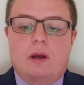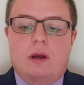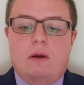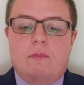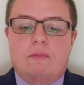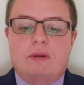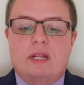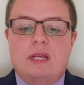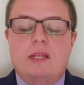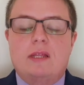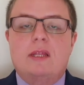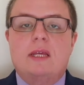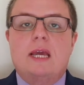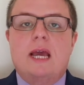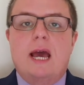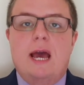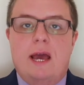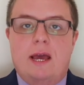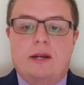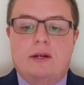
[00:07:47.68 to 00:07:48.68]
But in the
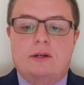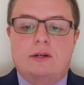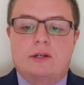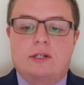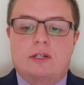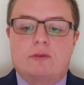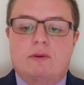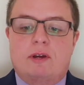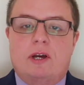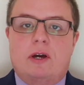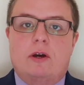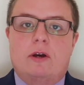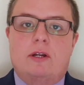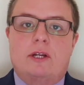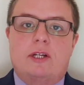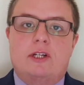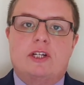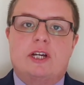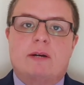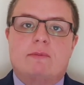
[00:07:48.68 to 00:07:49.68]
end, as we learn
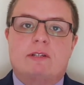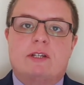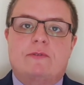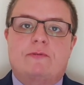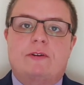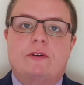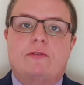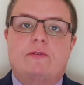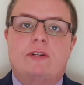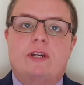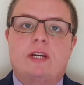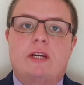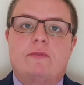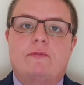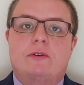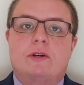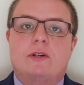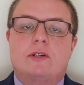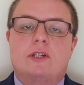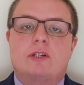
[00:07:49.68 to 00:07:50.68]
in chapter 15,
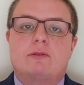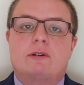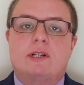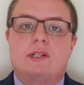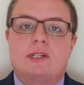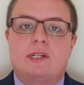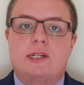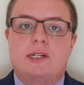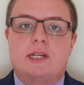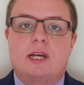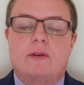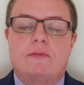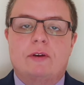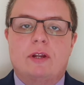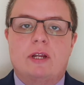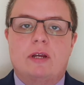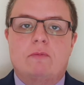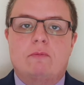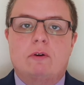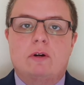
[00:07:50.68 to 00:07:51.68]
verse 27,
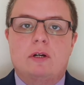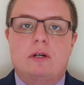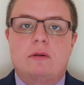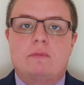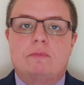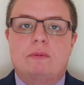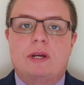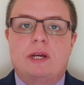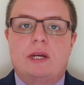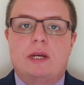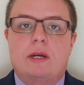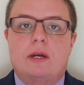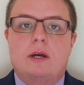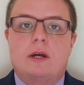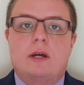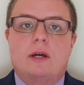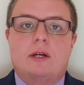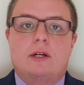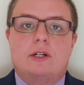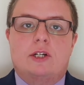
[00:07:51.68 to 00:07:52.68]
it wouldn't be
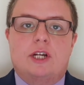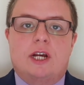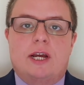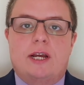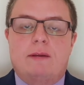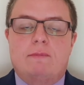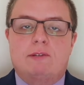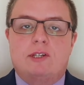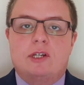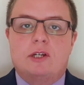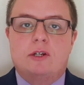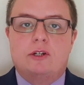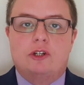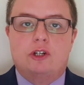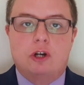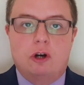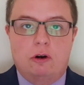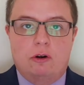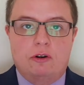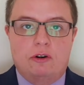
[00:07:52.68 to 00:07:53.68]
James and
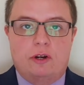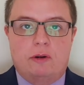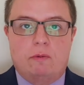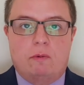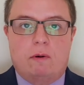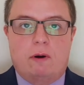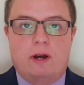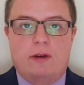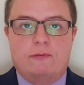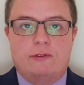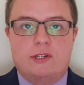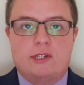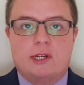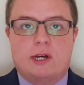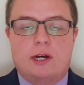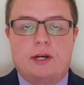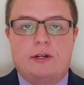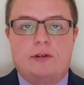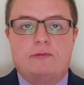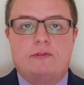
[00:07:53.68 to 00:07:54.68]
John who were either
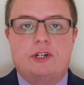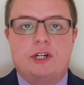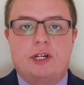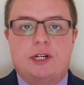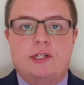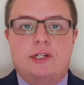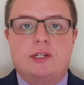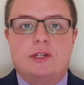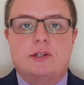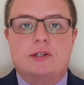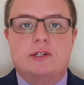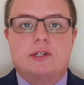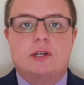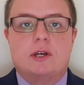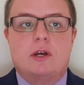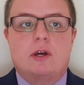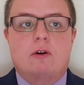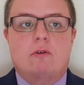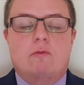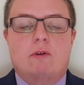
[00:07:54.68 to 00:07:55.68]
side of Jesus
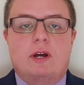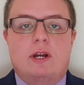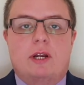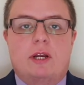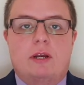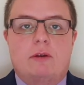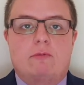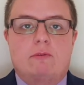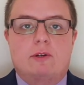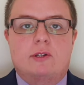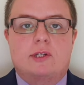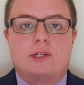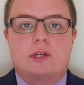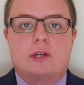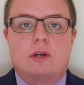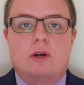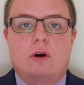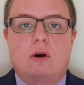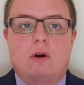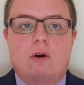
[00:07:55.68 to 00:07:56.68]
when he was
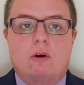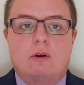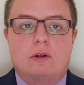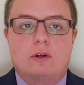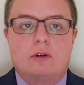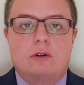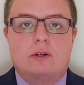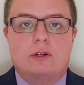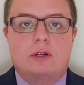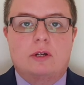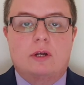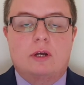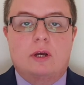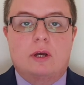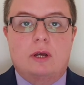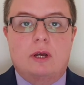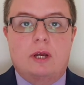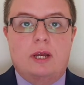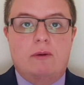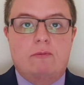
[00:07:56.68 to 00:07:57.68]
honoured.
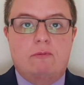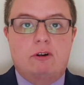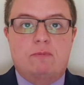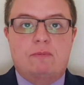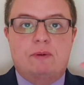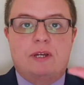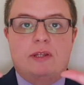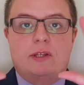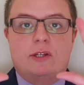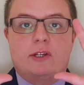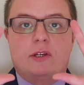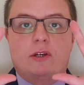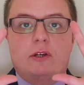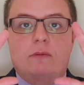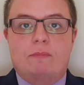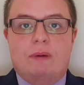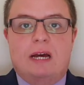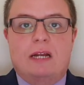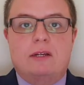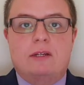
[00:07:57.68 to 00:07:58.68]
It would be the two
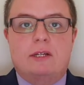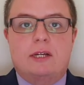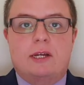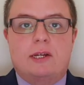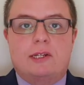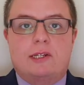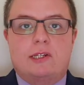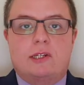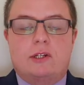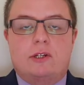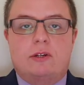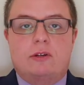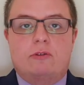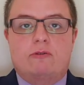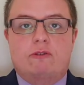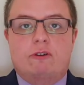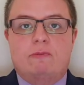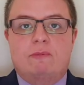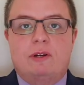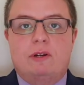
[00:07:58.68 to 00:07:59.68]
bandits, the two
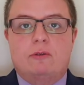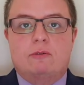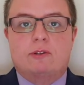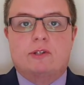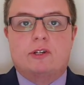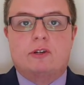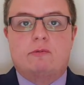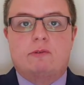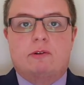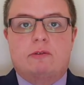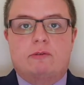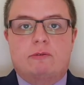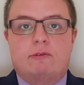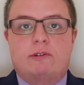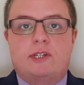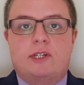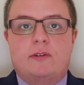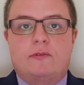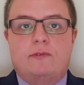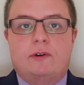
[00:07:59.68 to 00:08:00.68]
criminals who were
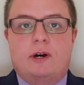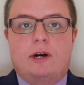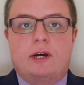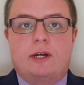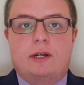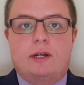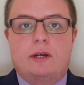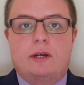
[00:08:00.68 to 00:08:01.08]
crucified